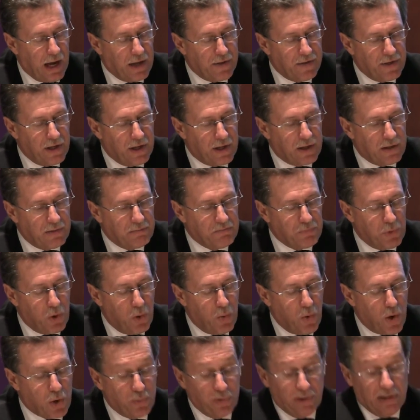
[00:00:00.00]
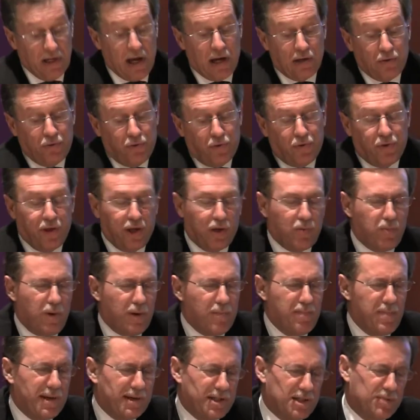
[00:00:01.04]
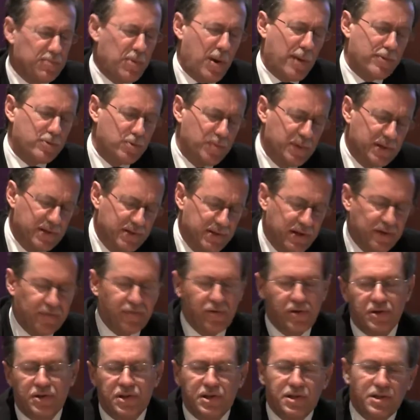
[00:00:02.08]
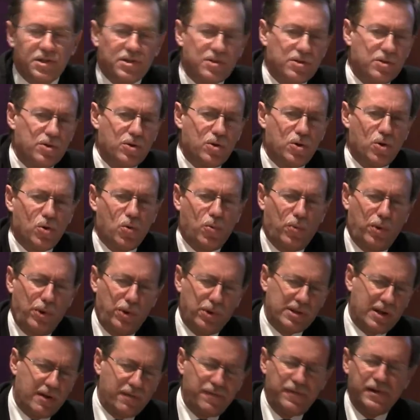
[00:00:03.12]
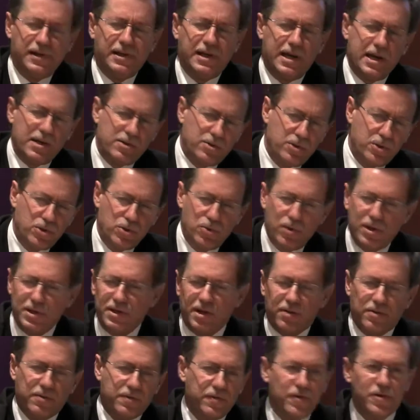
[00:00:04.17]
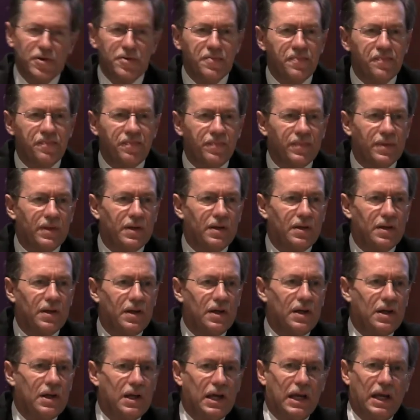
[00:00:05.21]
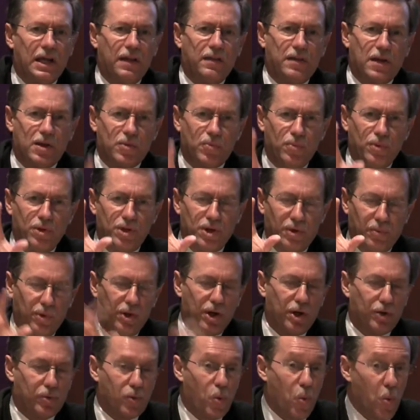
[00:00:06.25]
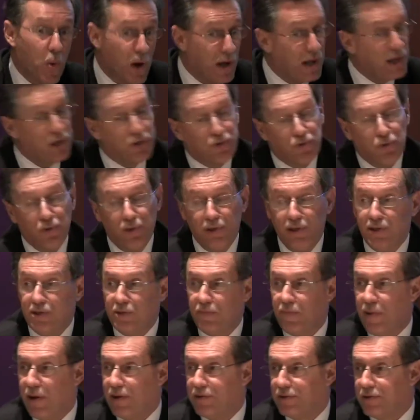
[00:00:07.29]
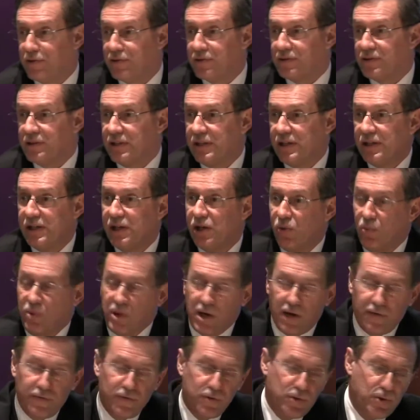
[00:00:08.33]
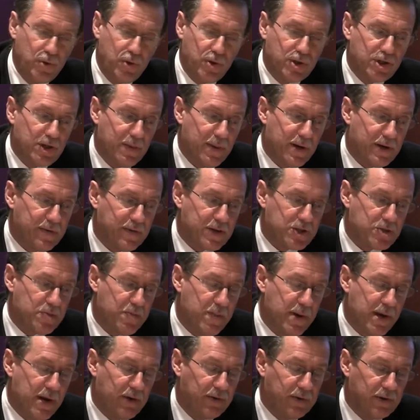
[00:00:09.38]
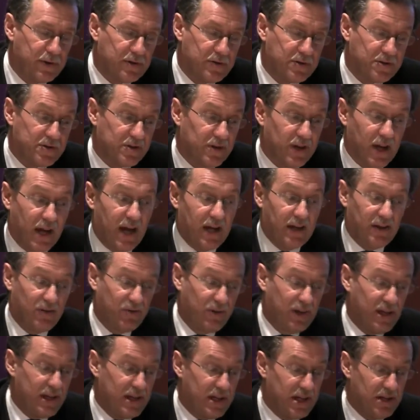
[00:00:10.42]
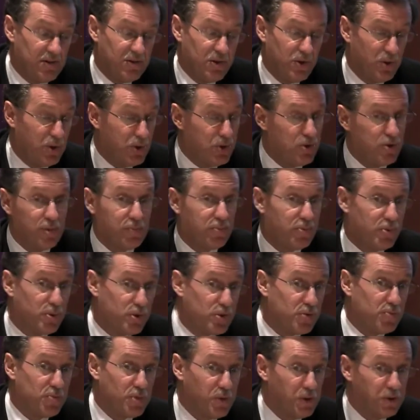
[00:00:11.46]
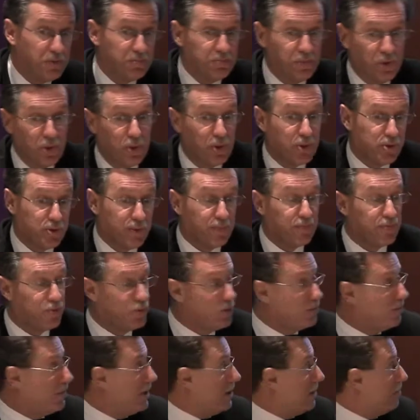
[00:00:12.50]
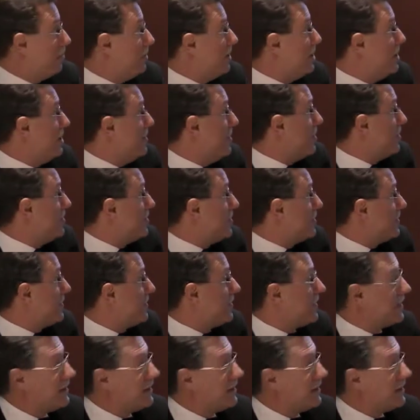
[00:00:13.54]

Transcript: I think what we'd like to think, what makes us perhaps a bit different is we're not affiliated to any other firm, in that we are well and truly independent. We have a huge amount of experience, and really no job too small, no job too big, pretty much.